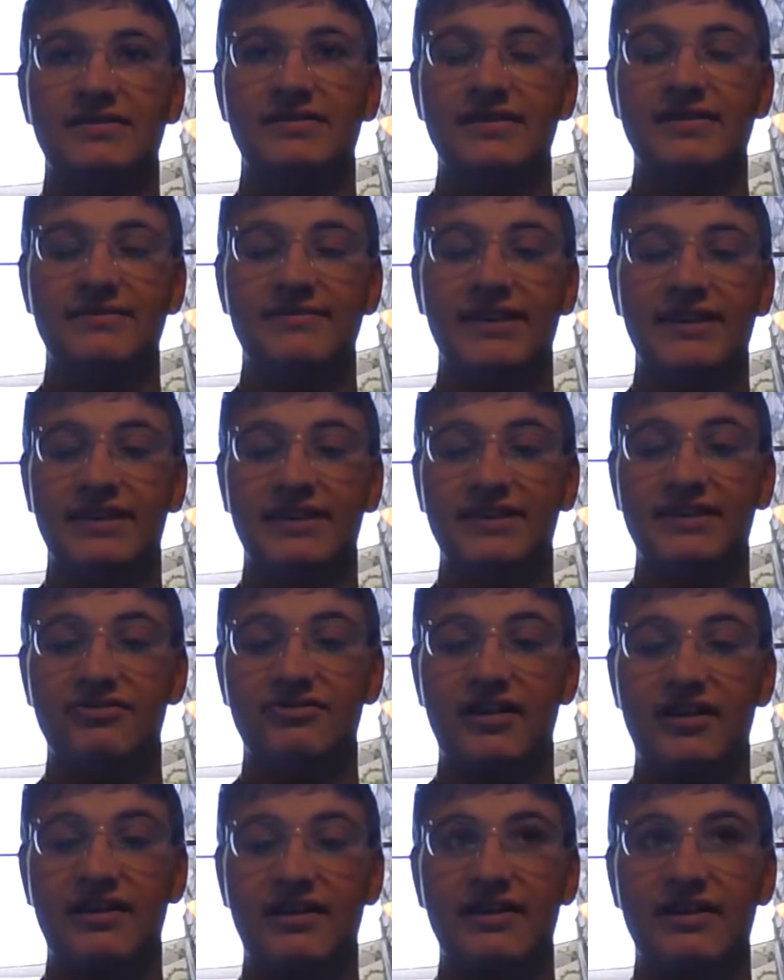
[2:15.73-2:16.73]
seemingly
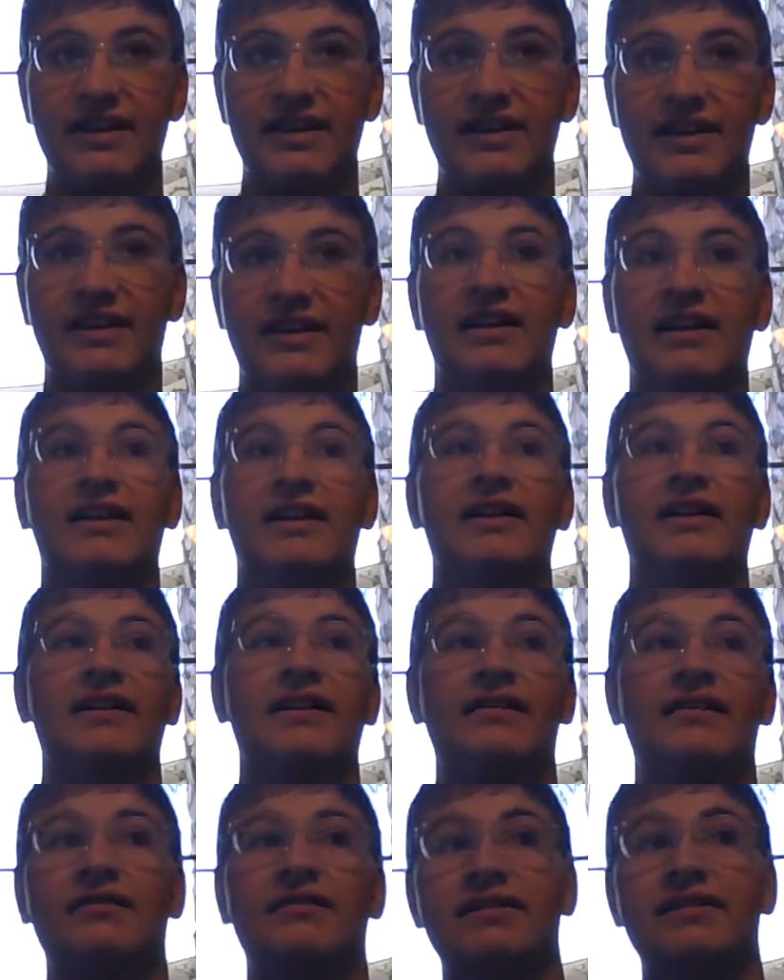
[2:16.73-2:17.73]
drowning,
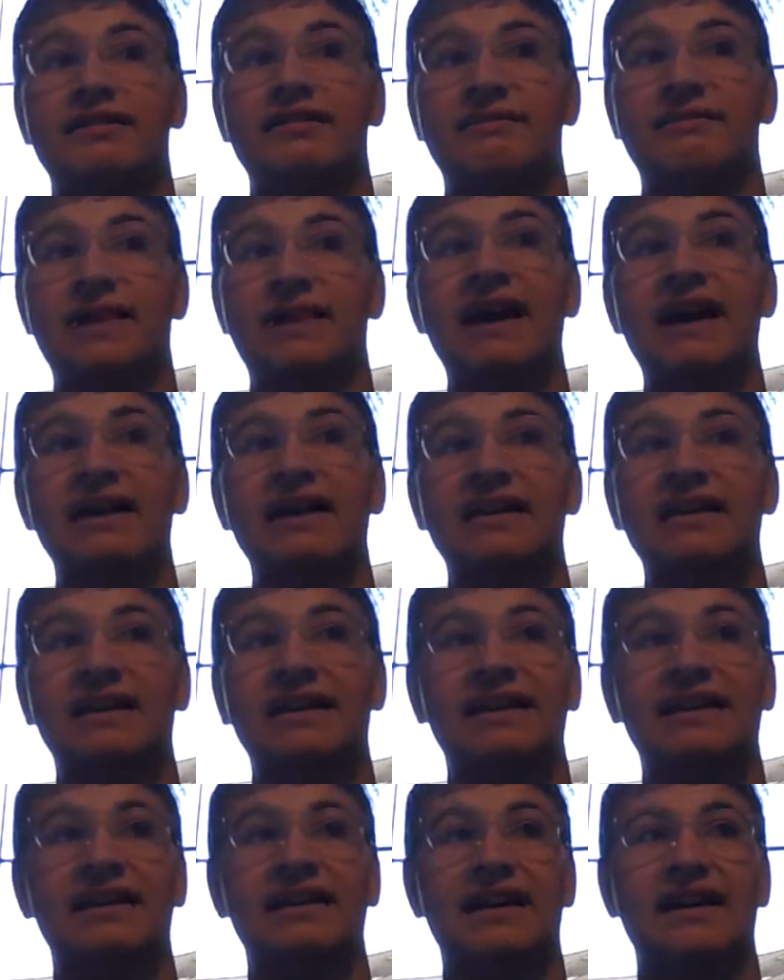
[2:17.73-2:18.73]
with
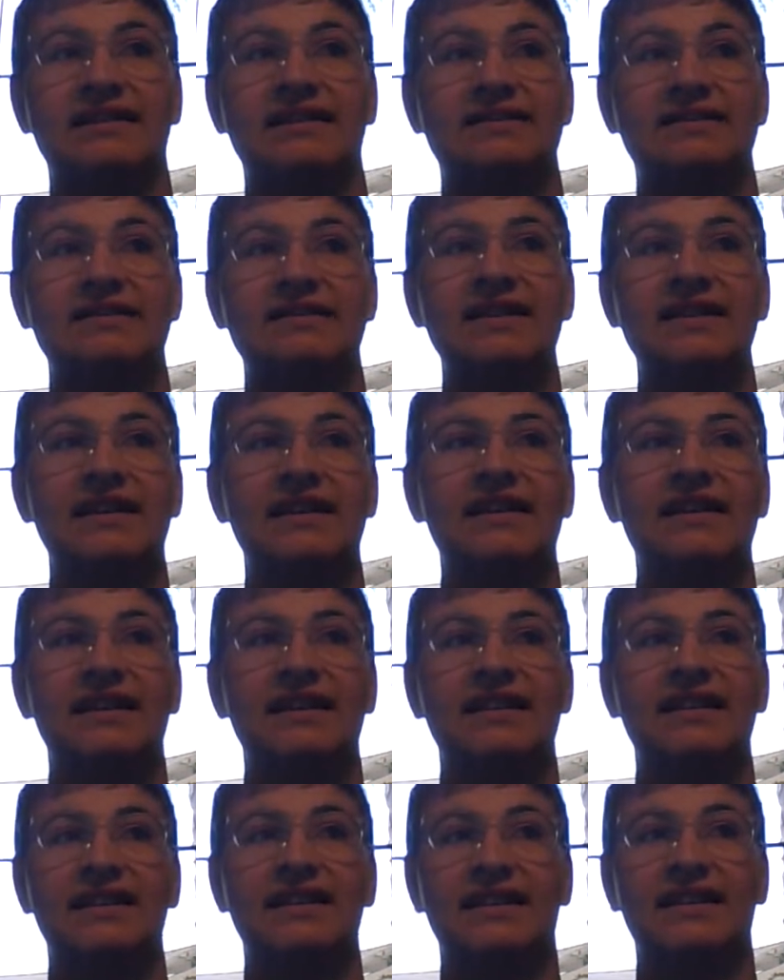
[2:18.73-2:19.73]
Manny and Sid
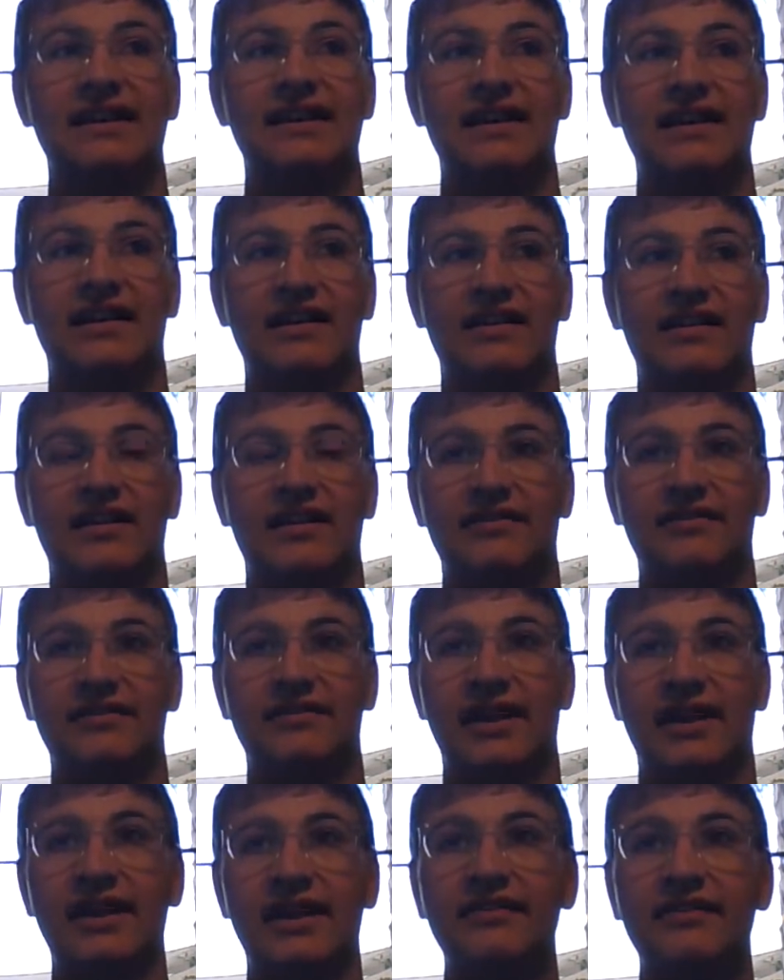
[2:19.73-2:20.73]
in the care of
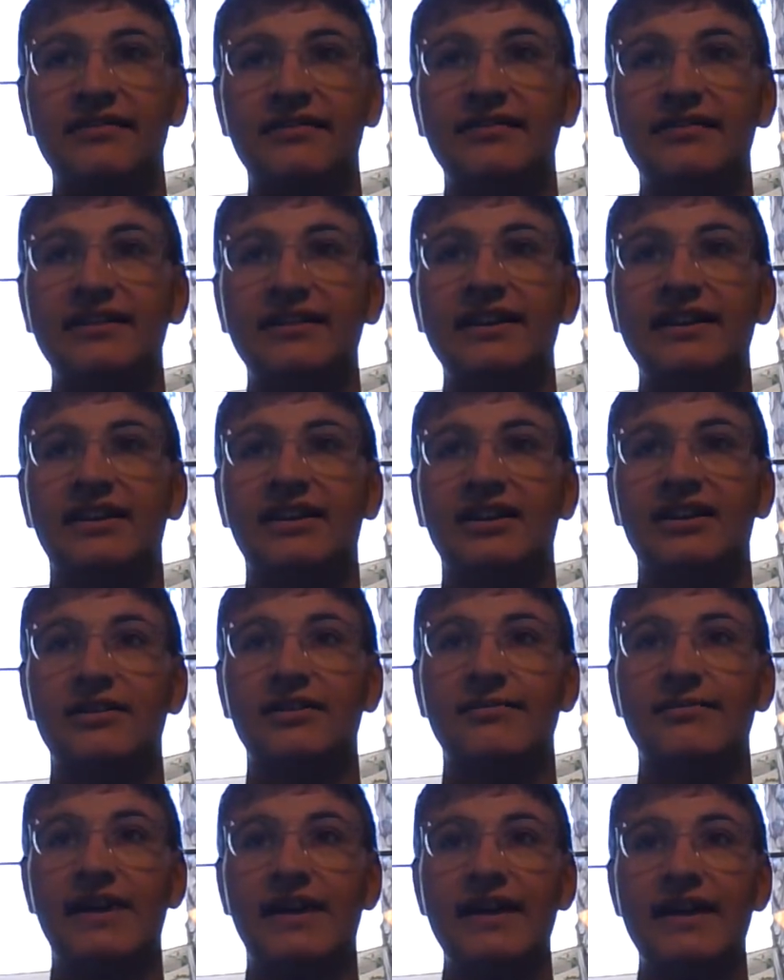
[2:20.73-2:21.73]
not only
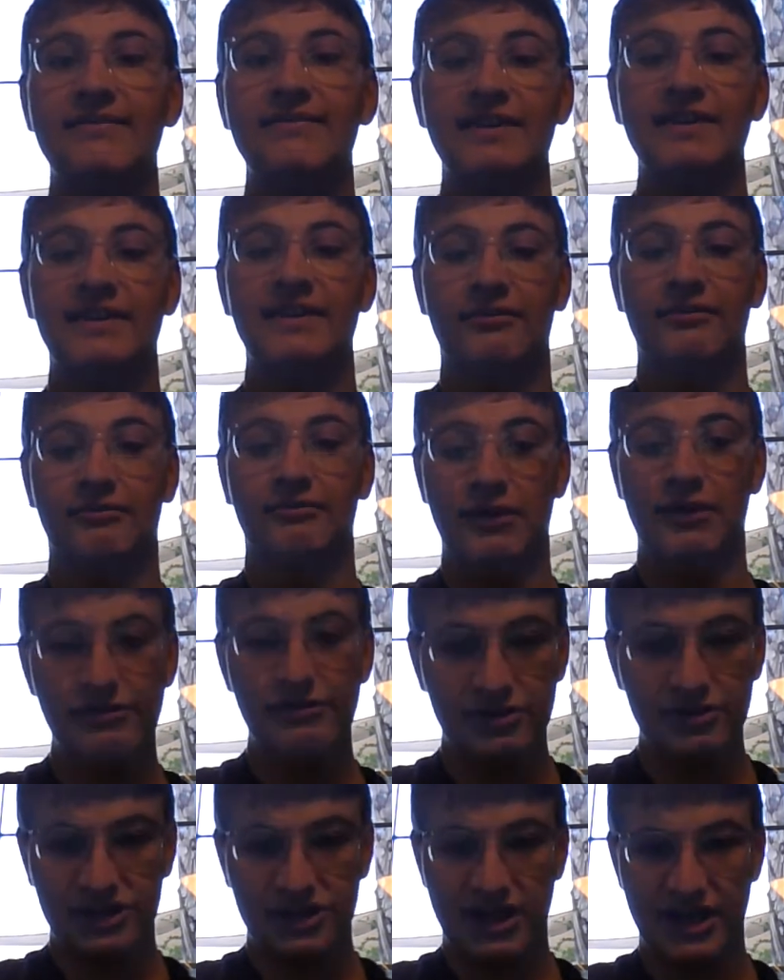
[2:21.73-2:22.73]
her baby,
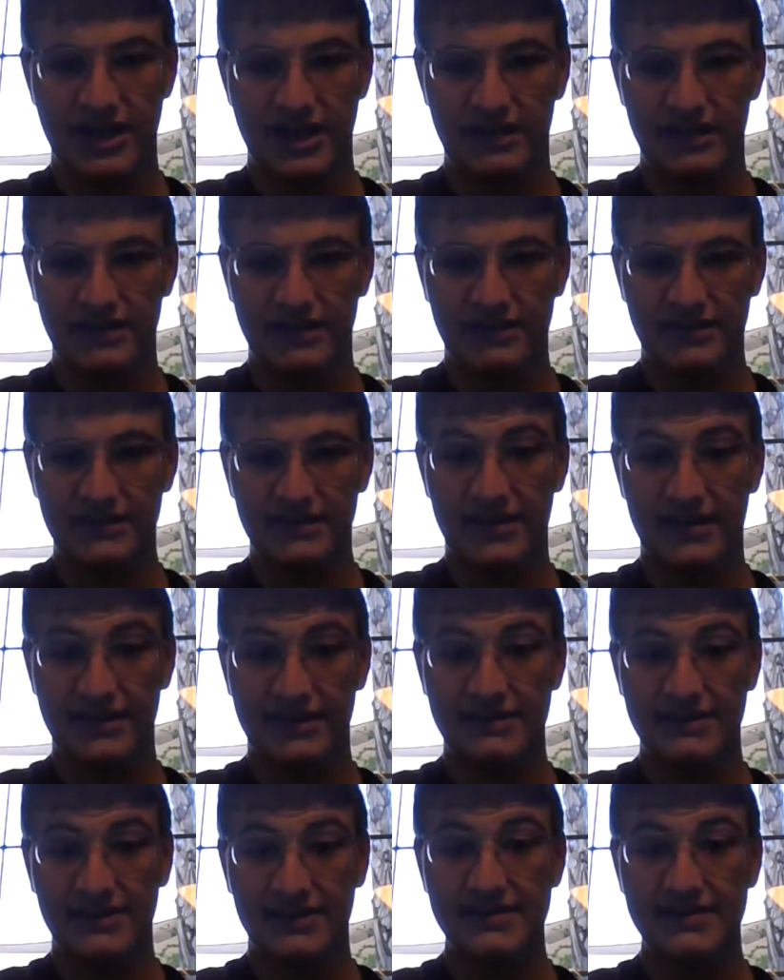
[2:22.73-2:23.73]
Roshan, that
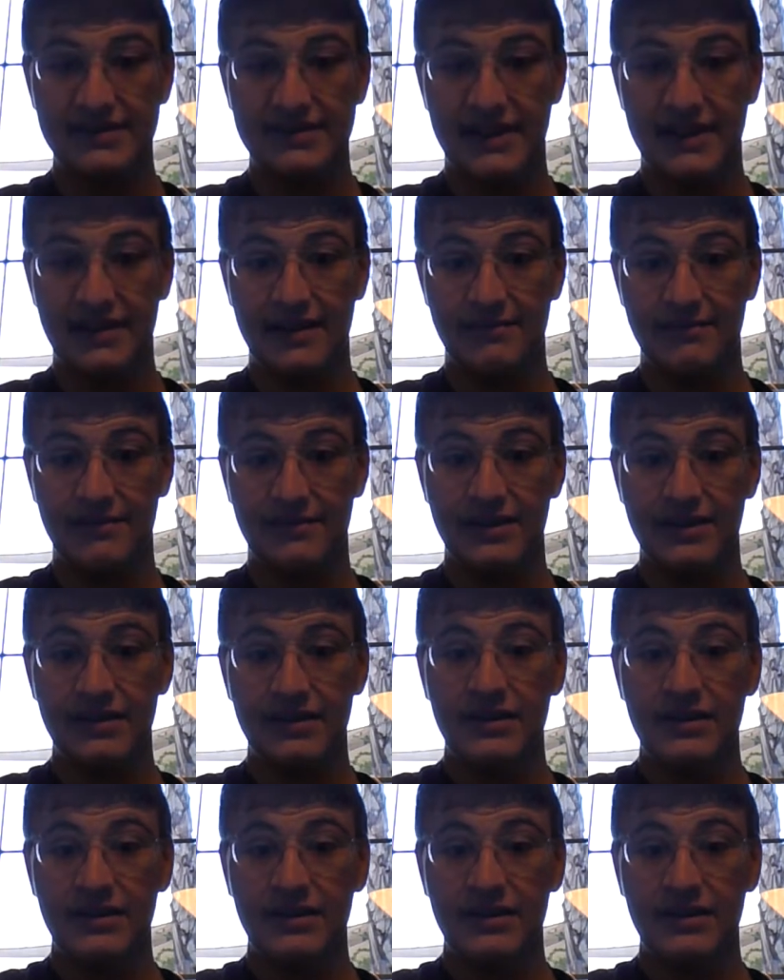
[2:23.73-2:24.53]
is his name,